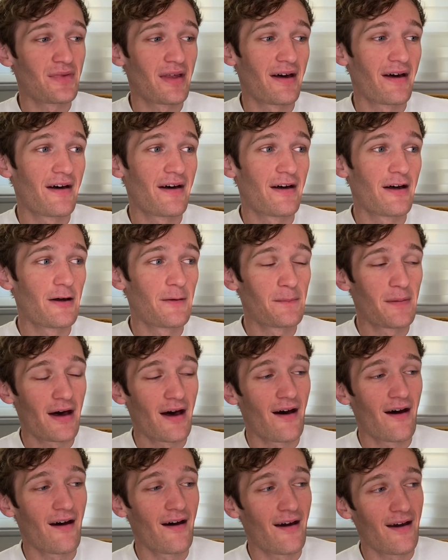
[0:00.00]

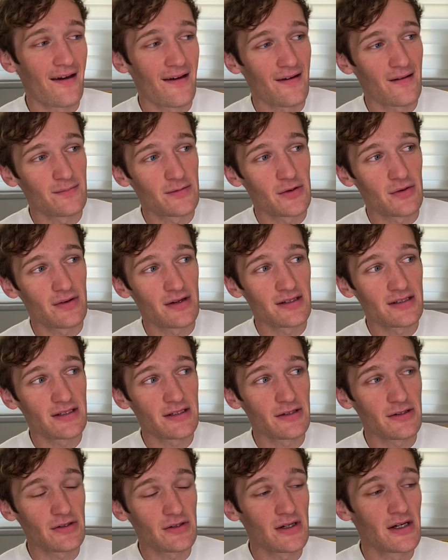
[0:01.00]
I am going
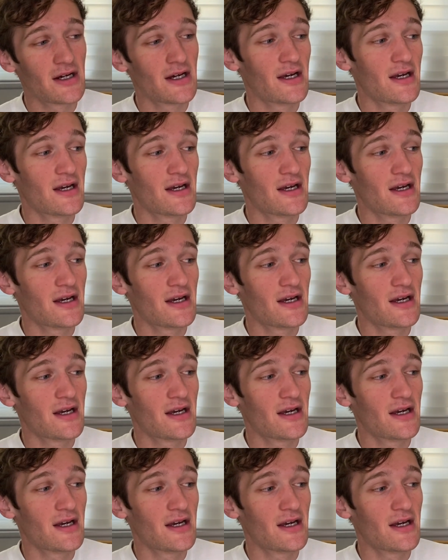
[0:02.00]
to